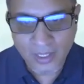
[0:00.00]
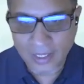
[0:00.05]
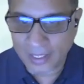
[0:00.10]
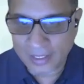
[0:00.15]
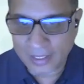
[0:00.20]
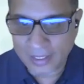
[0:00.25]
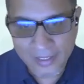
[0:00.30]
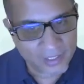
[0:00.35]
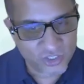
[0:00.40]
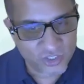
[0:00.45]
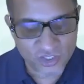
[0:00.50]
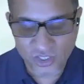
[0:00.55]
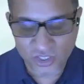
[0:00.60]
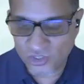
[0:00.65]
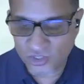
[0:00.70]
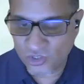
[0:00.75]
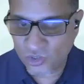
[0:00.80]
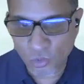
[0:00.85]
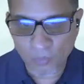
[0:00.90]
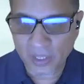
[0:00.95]
And it's
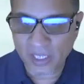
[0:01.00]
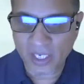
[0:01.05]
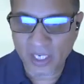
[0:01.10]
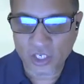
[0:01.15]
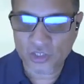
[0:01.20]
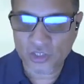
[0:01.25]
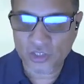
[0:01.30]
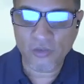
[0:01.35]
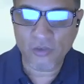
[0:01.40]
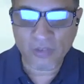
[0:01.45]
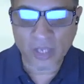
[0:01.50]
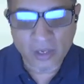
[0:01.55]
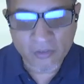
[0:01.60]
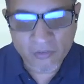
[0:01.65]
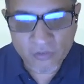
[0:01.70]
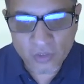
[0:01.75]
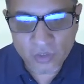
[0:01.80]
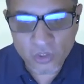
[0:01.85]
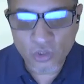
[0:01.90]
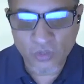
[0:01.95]
just duplication of
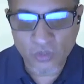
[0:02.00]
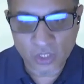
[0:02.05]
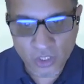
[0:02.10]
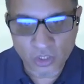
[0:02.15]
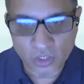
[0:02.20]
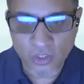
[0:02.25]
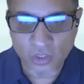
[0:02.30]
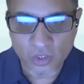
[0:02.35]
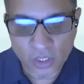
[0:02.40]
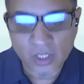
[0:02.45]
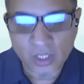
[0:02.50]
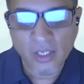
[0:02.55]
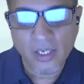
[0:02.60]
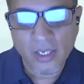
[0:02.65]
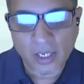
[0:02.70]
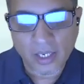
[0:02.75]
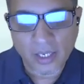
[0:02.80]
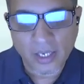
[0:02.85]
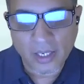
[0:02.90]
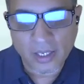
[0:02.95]
effort over here.
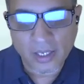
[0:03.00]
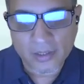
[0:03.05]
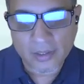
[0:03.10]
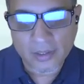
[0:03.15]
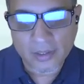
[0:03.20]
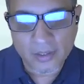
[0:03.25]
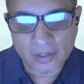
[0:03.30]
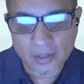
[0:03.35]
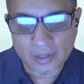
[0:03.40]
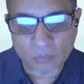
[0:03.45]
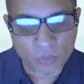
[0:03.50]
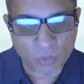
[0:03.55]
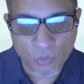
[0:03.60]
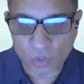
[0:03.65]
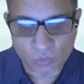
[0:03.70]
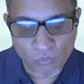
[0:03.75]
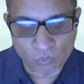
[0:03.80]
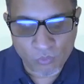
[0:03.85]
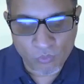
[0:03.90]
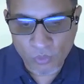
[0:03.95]
And
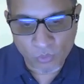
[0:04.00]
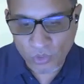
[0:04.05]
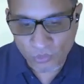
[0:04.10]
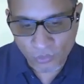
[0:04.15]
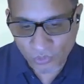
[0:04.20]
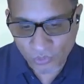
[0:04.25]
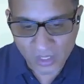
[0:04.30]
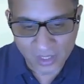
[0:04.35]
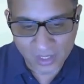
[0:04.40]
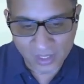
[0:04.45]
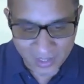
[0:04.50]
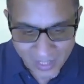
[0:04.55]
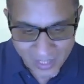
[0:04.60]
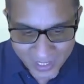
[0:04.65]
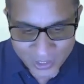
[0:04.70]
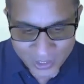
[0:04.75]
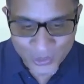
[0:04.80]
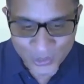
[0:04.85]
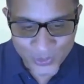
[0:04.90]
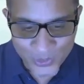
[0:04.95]
we would really
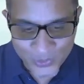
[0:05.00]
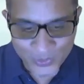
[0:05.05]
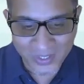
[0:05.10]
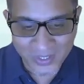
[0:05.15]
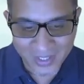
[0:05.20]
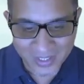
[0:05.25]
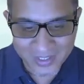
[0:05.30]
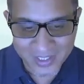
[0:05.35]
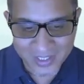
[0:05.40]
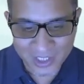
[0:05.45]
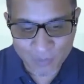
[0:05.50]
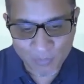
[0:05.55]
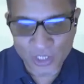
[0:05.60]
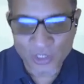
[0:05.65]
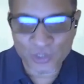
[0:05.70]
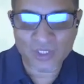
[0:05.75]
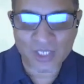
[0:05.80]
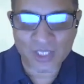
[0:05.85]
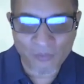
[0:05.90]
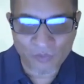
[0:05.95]
like to just
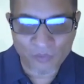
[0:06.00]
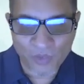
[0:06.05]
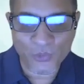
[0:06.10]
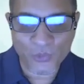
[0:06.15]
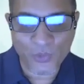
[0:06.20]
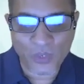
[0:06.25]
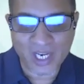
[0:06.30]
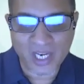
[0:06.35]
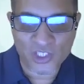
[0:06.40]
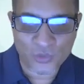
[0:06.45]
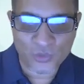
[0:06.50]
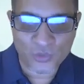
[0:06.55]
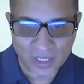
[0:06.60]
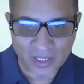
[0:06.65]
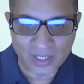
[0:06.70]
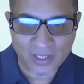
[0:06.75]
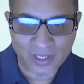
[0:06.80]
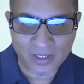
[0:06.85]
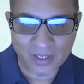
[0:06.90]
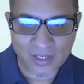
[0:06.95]
speak to someone who
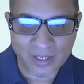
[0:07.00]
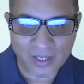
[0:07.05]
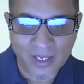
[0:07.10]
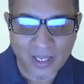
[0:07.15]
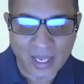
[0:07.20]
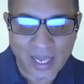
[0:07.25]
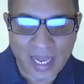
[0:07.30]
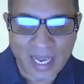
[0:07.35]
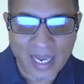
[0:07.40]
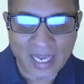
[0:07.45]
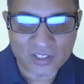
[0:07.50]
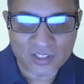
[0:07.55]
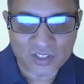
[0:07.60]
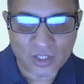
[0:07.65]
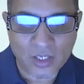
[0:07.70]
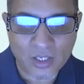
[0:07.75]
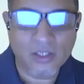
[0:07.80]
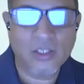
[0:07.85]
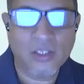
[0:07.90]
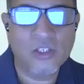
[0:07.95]
actually
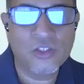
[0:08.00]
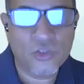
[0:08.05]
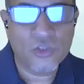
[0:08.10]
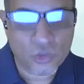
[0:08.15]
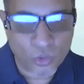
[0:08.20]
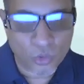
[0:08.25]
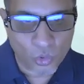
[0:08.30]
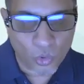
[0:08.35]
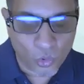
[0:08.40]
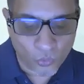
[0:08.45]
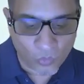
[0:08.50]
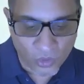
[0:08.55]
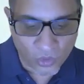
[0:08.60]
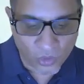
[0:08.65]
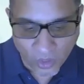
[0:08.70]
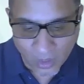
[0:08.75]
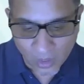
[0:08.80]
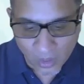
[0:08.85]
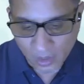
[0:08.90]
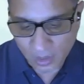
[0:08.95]
has control
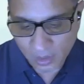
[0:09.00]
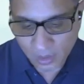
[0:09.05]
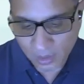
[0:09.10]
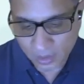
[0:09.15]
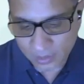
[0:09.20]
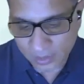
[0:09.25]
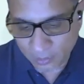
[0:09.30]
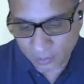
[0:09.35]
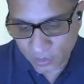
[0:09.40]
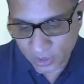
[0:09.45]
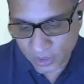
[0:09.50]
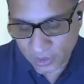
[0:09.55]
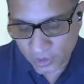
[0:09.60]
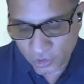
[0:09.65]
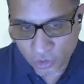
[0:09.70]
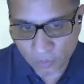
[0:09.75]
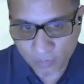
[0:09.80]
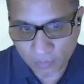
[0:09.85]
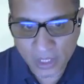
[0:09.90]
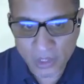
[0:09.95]
over that
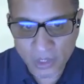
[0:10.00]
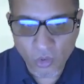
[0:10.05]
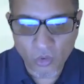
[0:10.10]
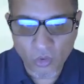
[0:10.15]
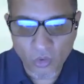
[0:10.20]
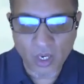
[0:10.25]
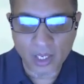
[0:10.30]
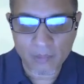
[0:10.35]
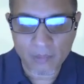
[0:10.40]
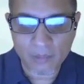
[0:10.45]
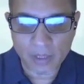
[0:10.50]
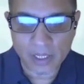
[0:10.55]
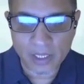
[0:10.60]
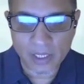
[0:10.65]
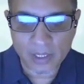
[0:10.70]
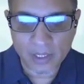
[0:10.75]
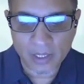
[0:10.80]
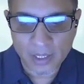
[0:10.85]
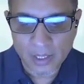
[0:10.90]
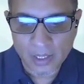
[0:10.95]
particular domain or IP.